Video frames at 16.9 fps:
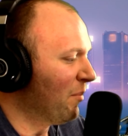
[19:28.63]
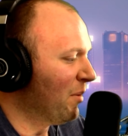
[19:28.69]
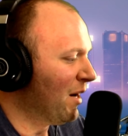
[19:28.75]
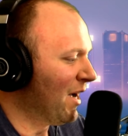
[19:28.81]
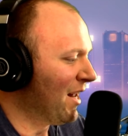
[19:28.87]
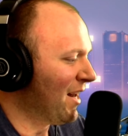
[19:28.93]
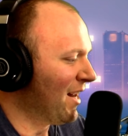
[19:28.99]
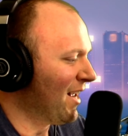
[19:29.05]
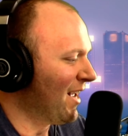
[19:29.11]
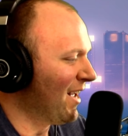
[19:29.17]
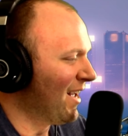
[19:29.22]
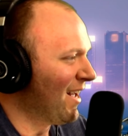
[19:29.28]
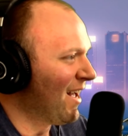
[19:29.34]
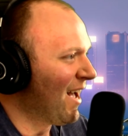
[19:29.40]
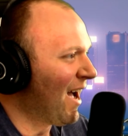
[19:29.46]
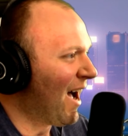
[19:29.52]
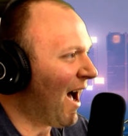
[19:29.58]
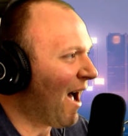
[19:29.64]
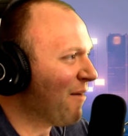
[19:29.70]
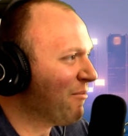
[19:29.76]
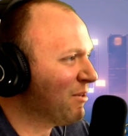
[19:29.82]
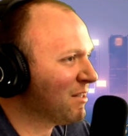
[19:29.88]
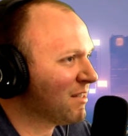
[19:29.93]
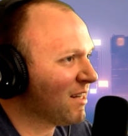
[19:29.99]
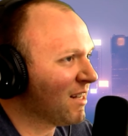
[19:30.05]
But
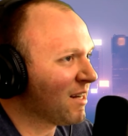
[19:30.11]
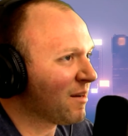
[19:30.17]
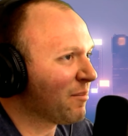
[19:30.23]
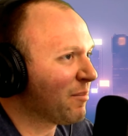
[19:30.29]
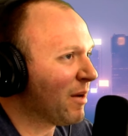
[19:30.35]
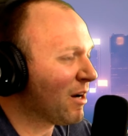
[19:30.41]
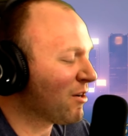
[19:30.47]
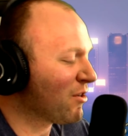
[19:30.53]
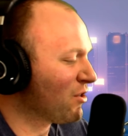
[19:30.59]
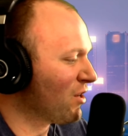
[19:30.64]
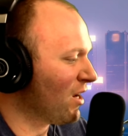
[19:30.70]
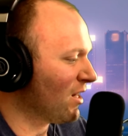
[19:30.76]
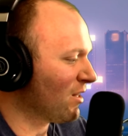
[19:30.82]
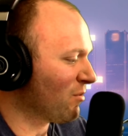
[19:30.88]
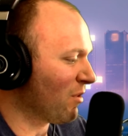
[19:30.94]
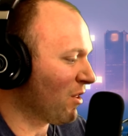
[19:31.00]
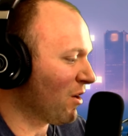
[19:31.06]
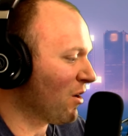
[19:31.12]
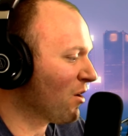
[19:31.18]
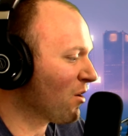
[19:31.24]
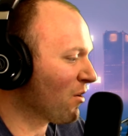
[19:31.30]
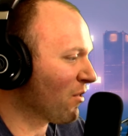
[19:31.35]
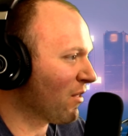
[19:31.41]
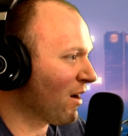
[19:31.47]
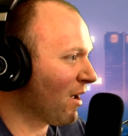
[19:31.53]
I would stand a better chance with
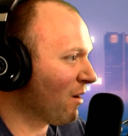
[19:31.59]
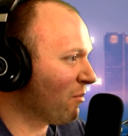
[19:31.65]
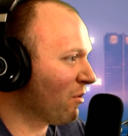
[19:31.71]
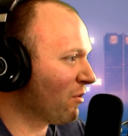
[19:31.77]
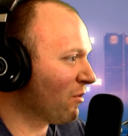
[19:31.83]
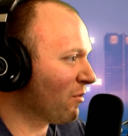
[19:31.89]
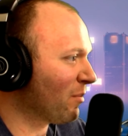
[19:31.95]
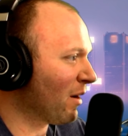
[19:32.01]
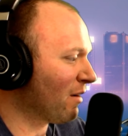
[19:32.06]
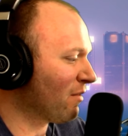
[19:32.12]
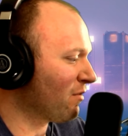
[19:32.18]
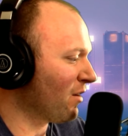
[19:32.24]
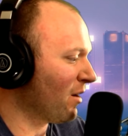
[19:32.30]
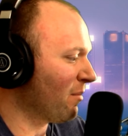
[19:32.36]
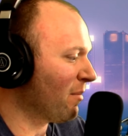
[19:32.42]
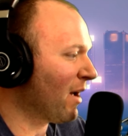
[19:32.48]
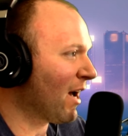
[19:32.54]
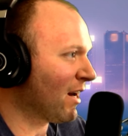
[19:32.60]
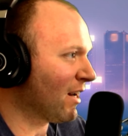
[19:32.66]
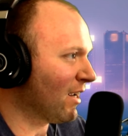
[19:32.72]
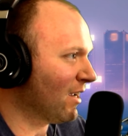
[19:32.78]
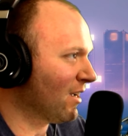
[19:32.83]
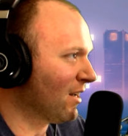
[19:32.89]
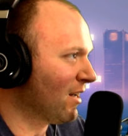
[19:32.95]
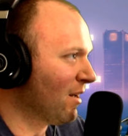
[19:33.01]
her than I would with my friend
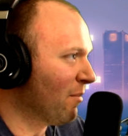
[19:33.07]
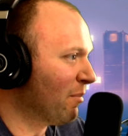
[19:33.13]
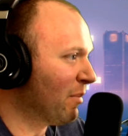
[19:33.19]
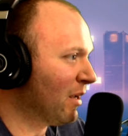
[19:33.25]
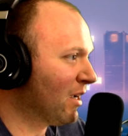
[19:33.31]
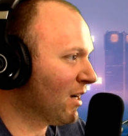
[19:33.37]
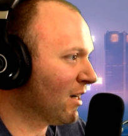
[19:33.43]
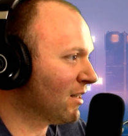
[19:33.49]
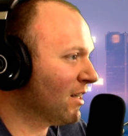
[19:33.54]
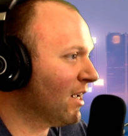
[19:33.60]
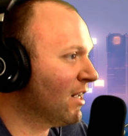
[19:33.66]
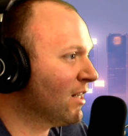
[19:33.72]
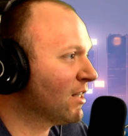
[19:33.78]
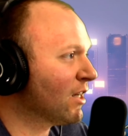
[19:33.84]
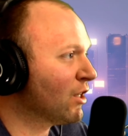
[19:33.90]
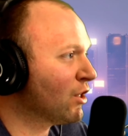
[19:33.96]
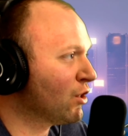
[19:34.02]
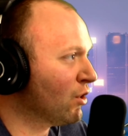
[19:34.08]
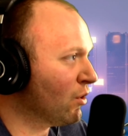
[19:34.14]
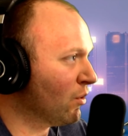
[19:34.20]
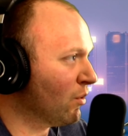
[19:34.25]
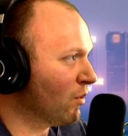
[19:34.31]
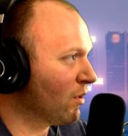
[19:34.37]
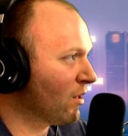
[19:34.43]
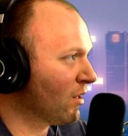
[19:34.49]
Maddie because he's a
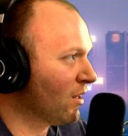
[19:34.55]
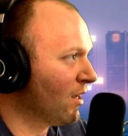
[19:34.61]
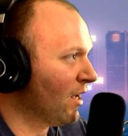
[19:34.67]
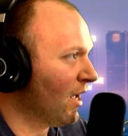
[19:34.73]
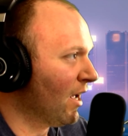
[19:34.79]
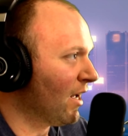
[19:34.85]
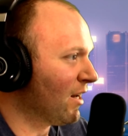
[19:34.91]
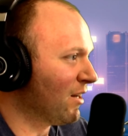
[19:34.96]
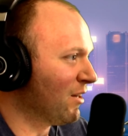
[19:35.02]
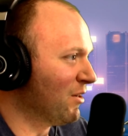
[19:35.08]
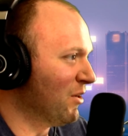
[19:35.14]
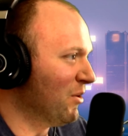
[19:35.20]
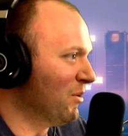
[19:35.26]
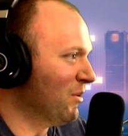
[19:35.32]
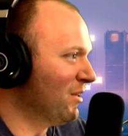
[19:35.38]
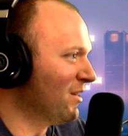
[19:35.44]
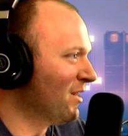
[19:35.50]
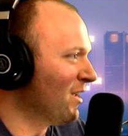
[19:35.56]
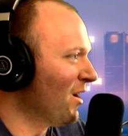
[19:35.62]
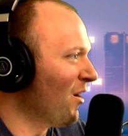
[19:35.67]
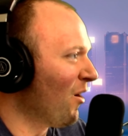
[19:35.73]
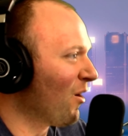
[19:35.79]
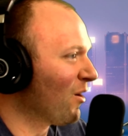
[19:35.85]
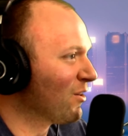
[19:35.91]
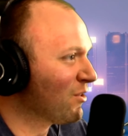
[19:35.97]
dude. And dudes
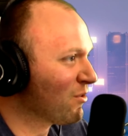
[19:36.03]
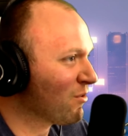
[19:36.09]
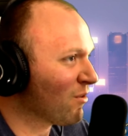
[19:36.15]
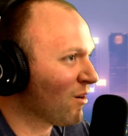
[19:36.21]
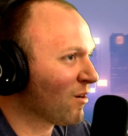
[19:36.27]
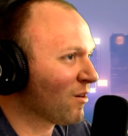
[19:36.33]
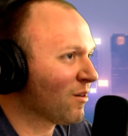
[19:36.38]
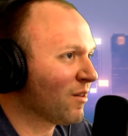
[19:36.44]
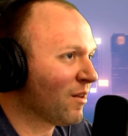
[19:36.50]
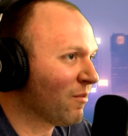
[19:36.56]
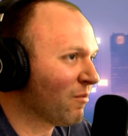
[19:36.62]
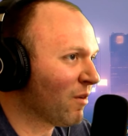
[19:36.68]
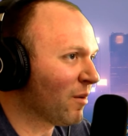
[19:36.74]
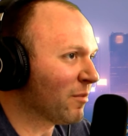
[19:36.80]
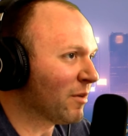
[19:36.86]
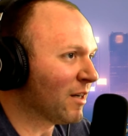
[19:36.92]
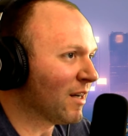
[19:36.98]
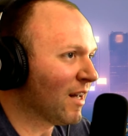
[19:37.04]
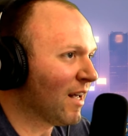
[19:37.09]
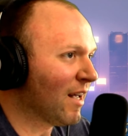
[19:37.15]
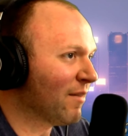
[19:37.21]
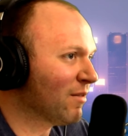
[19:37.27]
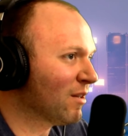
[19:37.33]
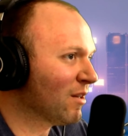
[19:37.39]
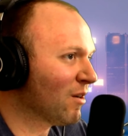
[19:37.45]
are stronger than women,
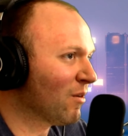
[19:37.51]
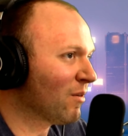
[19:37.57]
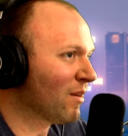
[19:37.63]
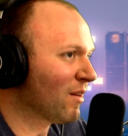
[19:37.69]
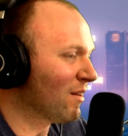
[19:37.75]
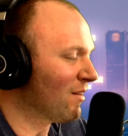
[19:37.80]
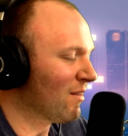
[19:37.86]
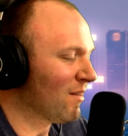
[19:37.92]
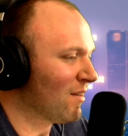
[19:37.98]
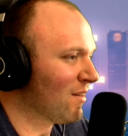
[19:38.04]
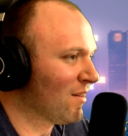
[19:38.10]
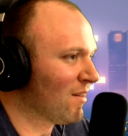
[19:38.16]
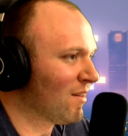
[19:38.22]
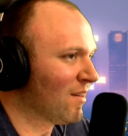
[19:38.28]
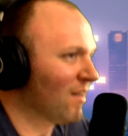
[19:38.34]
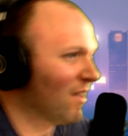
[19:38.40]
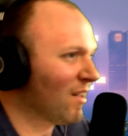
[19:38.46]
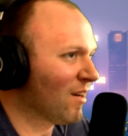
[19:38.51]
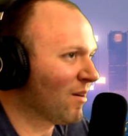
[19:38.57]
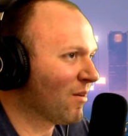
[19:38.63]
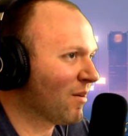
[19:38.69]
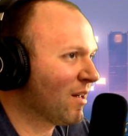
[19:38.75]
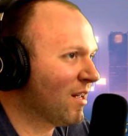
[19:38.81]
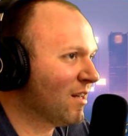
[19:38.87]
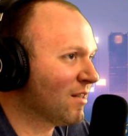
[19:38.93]
even though,
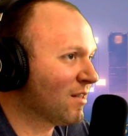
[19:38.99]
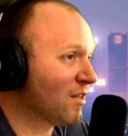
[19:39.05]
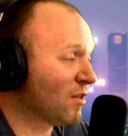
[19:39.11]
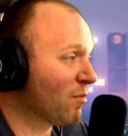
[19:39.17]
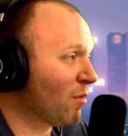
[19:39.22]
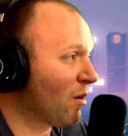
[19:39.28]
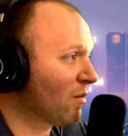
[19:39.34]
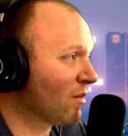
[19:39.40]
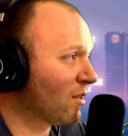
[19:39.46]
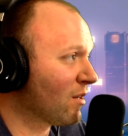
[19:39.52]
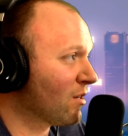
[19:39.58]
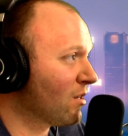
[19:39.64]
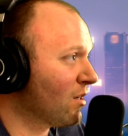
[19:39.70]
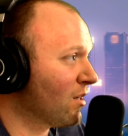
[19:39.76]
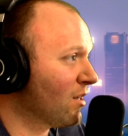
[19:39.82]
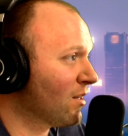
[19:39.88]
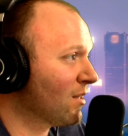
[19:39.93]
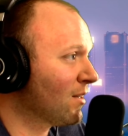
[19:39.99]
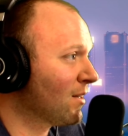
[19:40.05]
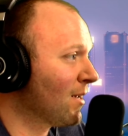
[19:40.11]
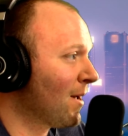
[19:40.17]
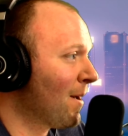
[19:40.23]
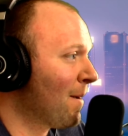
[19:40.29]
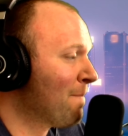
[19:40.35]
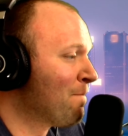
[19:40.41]
he's smaller than she
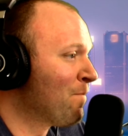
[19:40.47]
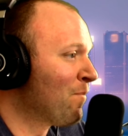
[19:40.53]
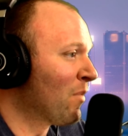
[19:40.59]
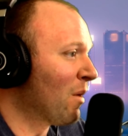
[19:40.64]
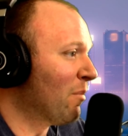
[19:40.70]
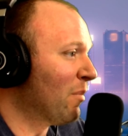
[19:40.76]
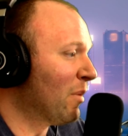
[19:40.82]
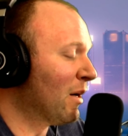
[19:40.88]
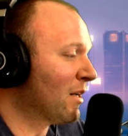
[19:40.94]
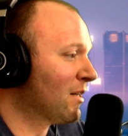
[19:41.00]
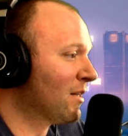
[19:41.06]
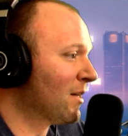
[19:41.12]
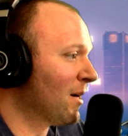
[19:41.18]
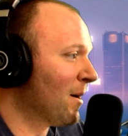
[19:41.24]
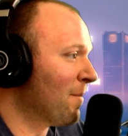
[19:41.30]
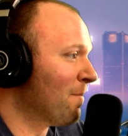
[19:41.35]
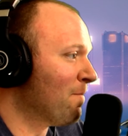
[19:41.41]
is. But